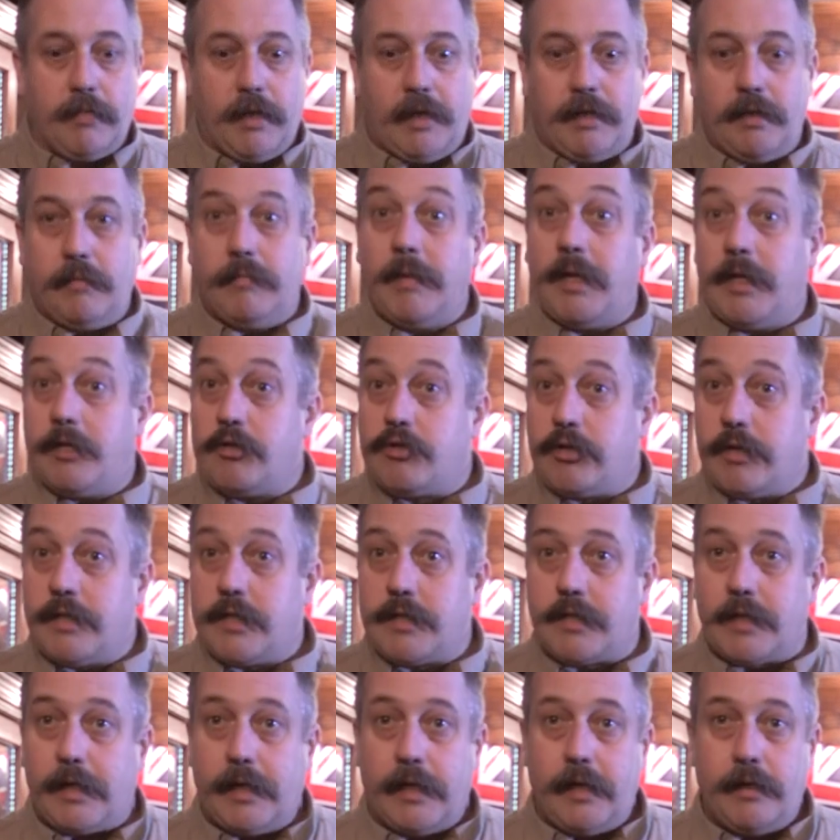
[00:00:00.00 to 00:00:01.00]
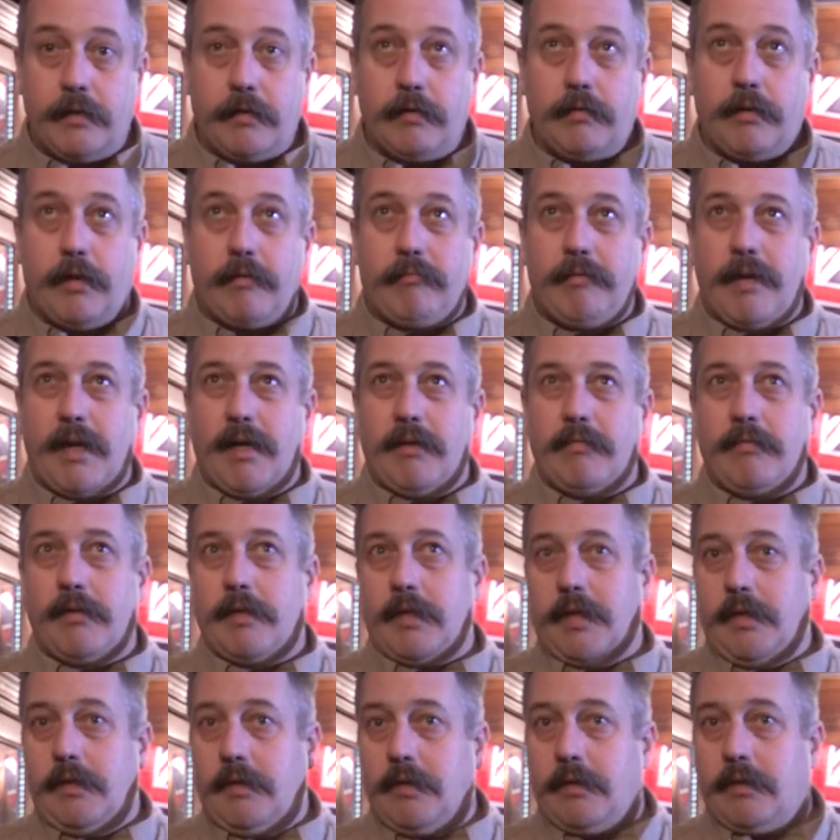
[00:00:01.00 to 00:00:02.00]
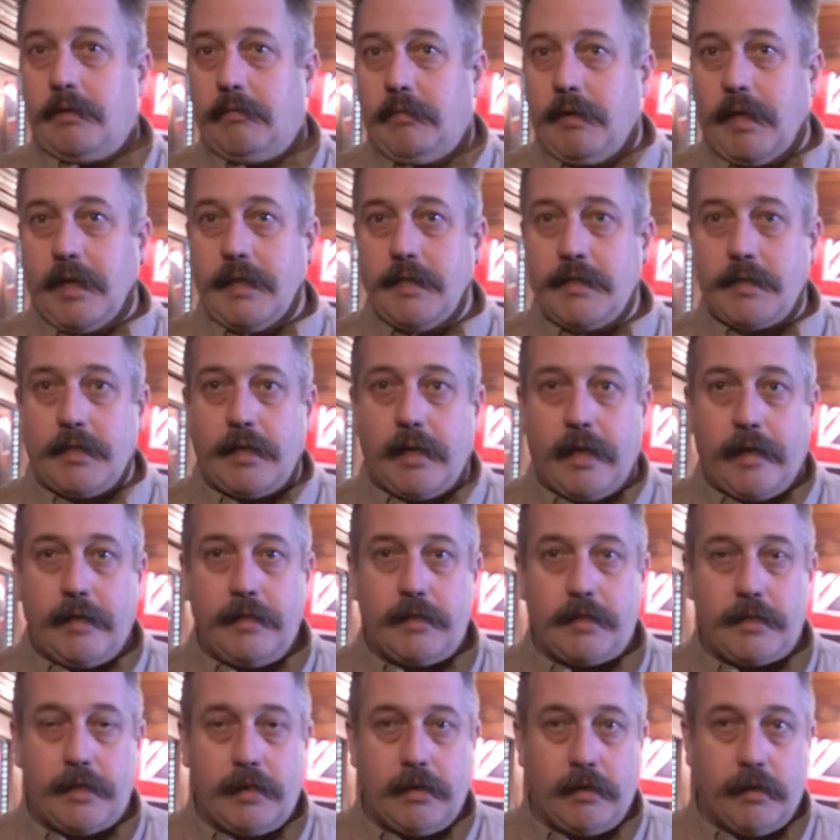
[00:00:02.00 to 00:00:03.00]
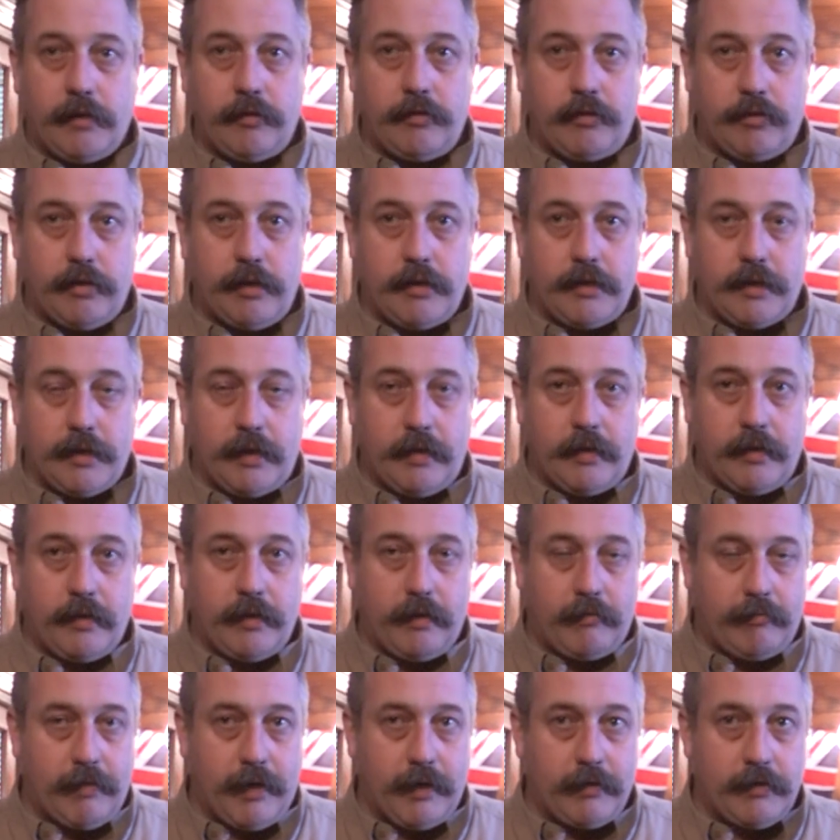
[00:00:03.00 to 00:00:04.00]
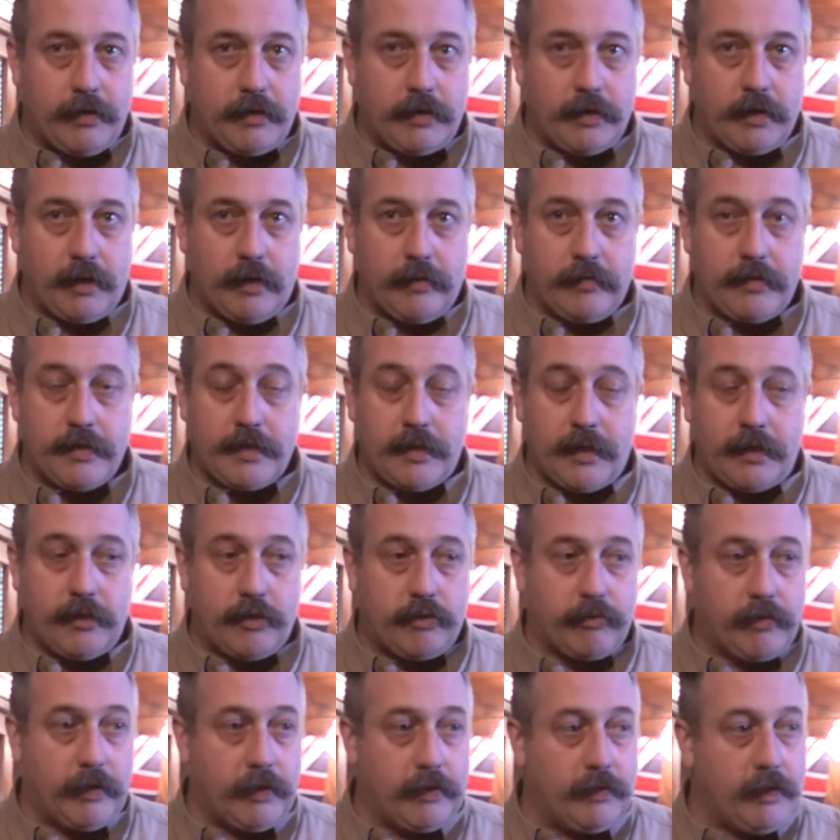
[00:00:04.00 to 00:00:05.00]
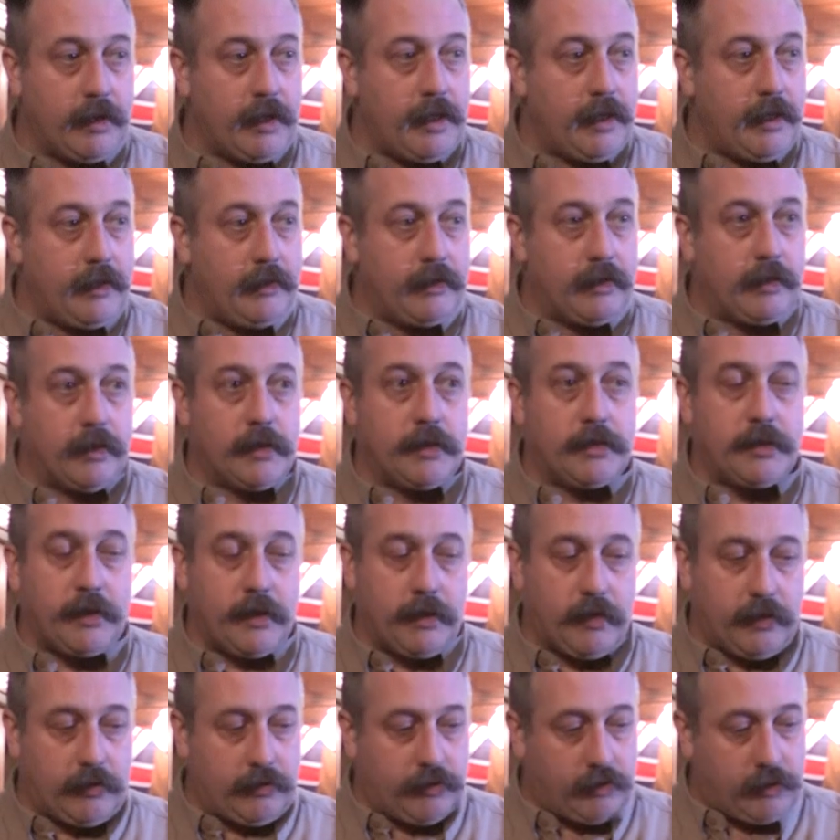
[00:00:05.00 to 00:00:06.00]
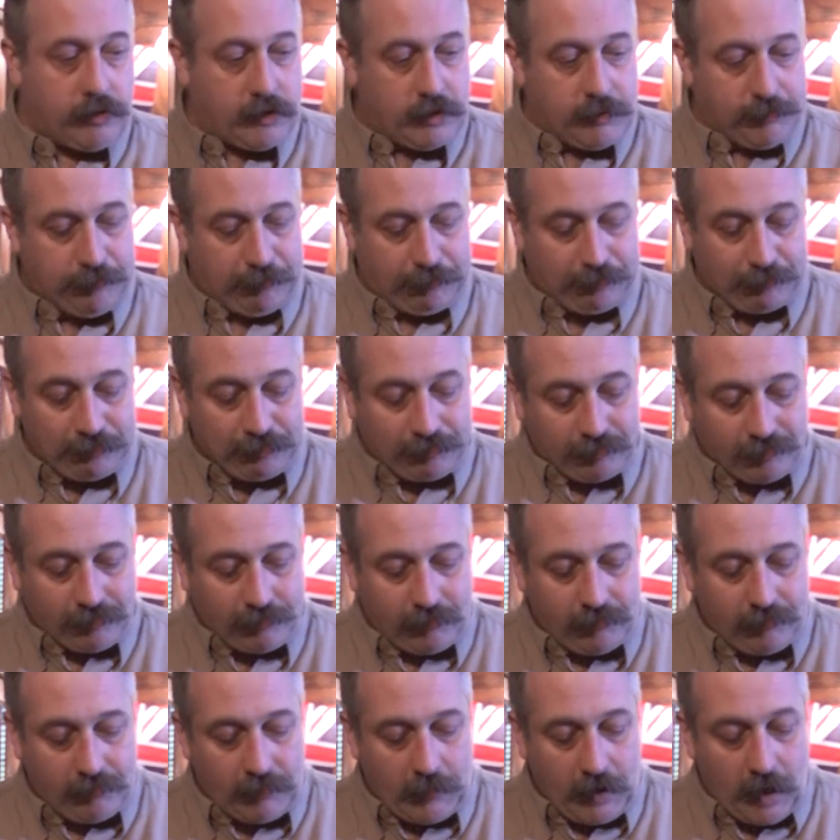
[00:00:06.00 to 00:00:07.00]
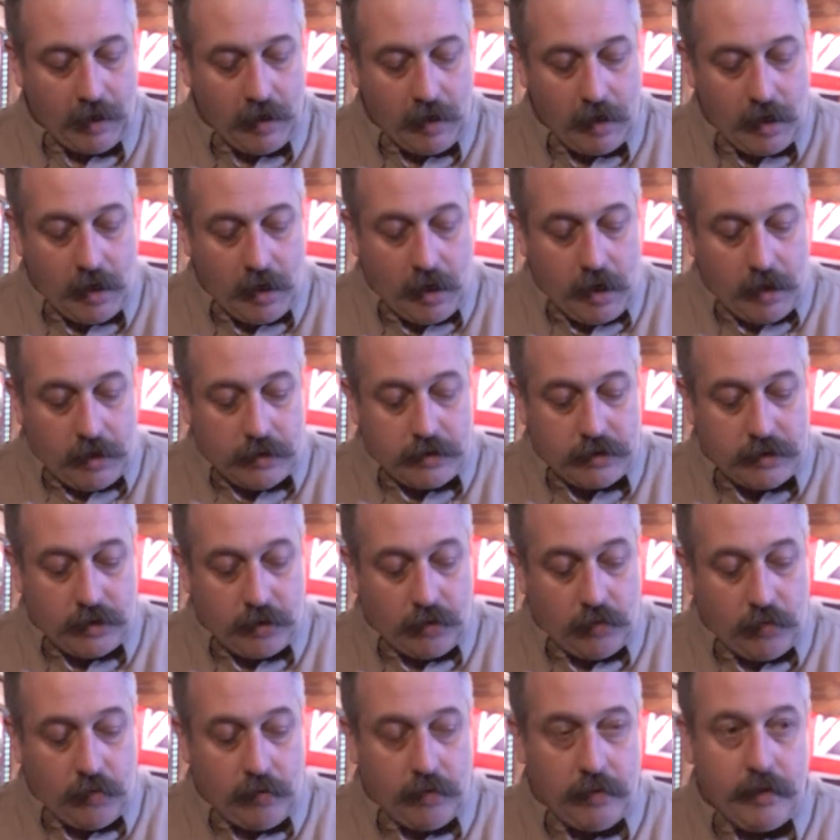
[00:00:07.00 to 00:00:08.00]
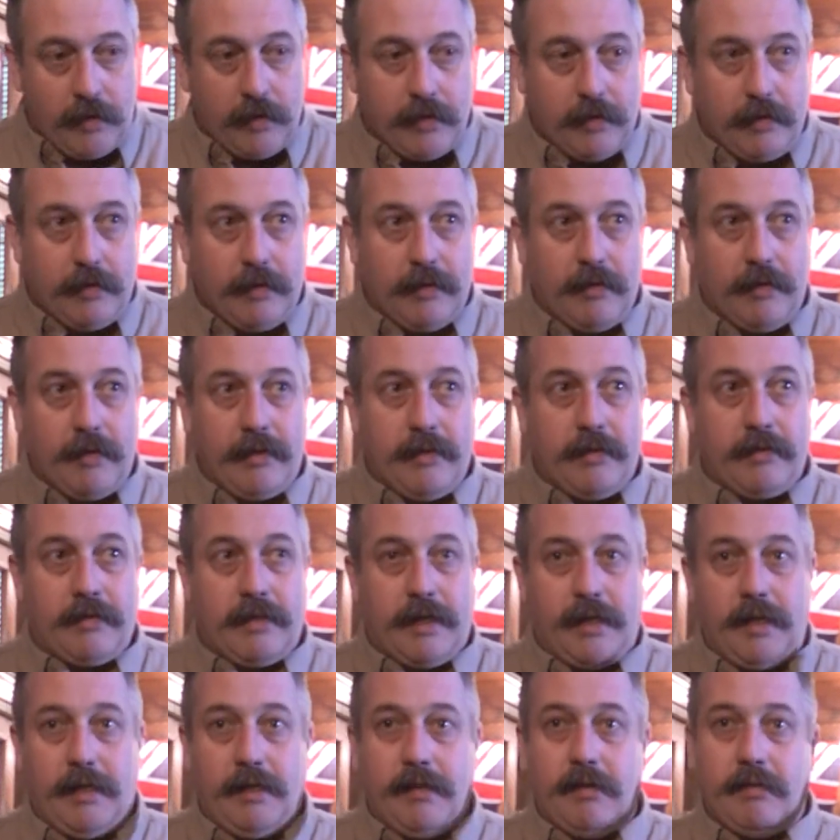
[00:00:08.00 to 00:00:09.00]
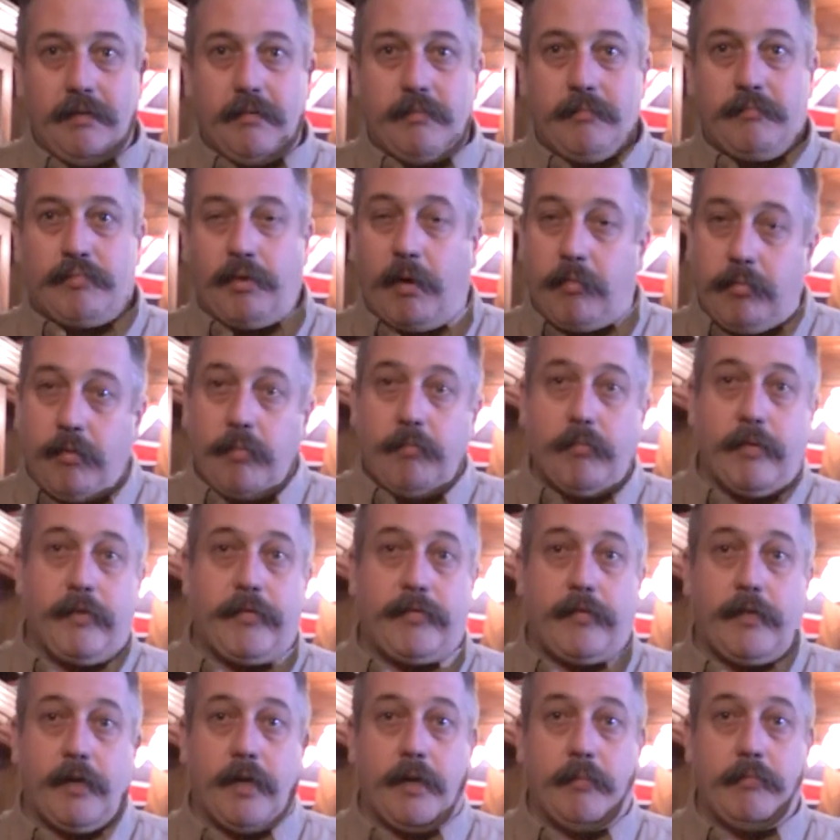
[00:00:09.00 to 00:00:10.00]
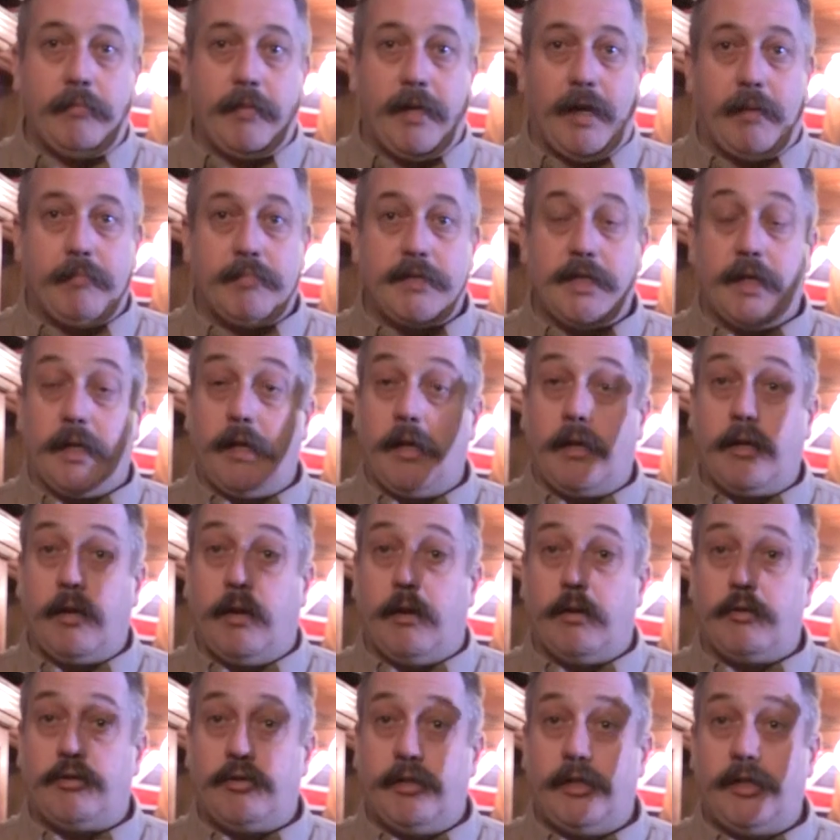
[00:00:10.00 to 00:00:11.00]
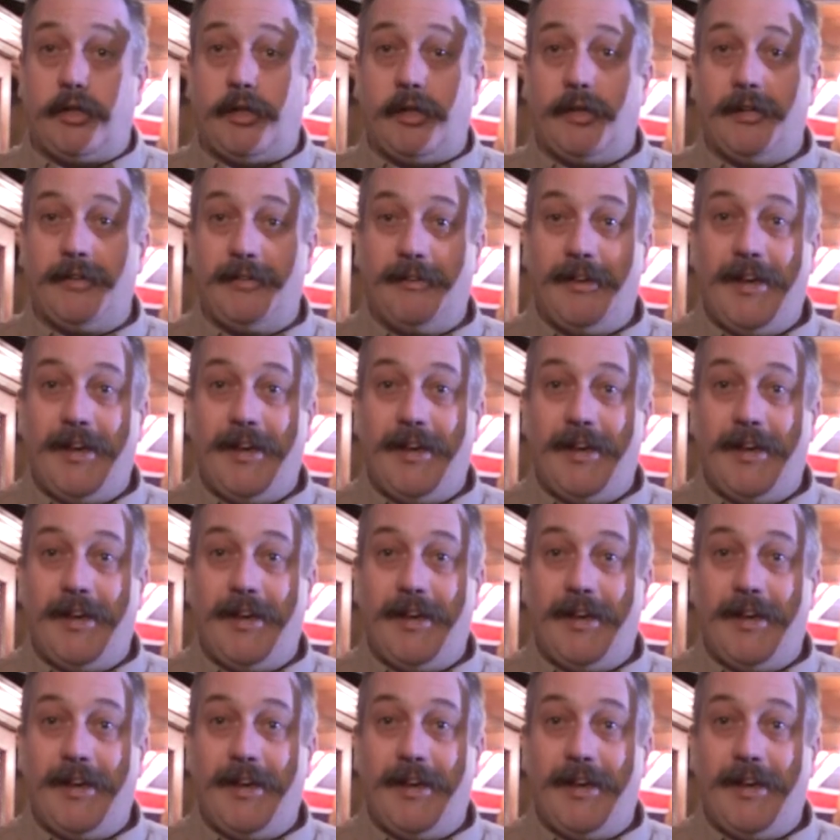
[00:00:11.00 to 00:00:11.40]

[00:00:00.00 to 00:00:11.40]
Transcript: military scene around the late 1800s and around the turn of the century, 1900s. So the problem with that particular cartridge